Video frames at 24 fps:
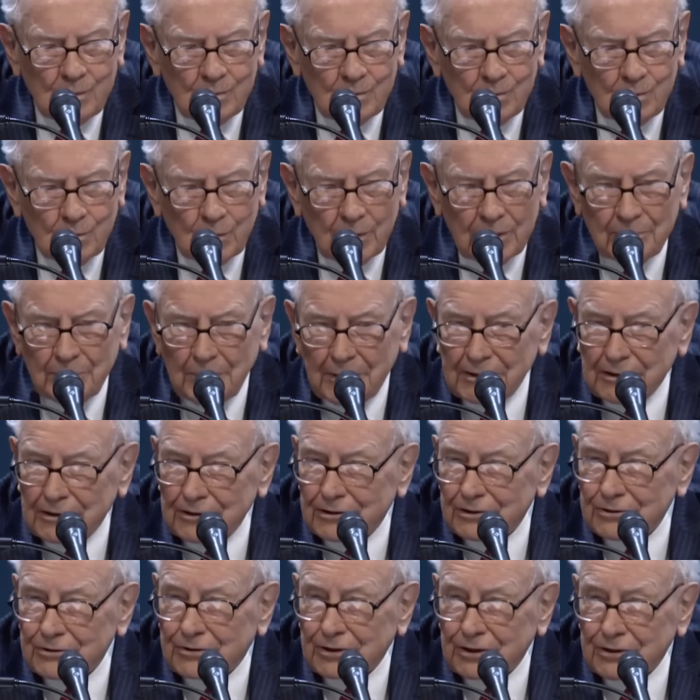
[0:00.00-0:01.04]
we've made the
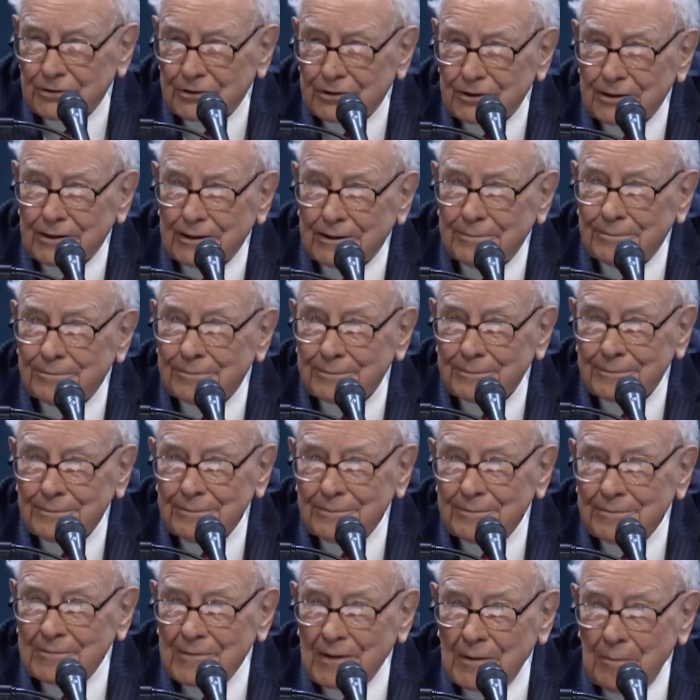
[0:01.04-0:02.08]
decision to
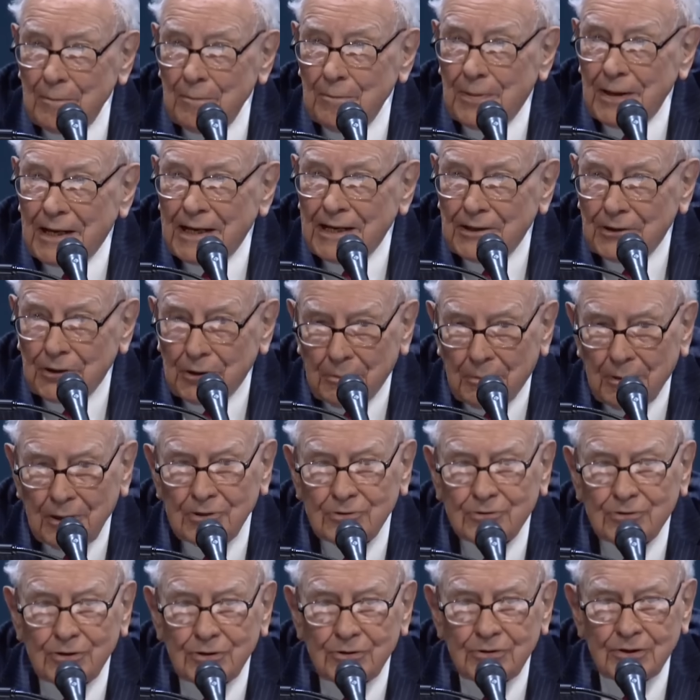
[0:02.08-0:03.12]
be in the
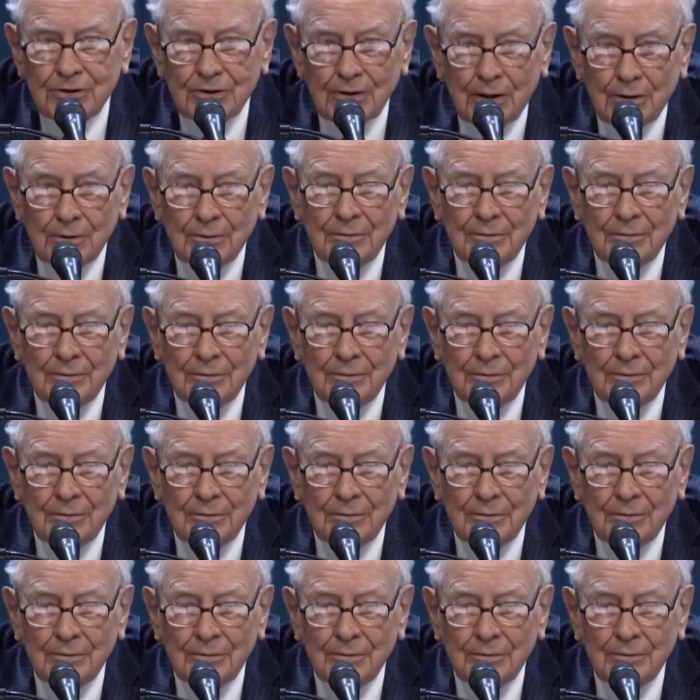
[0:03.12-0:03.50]
business, so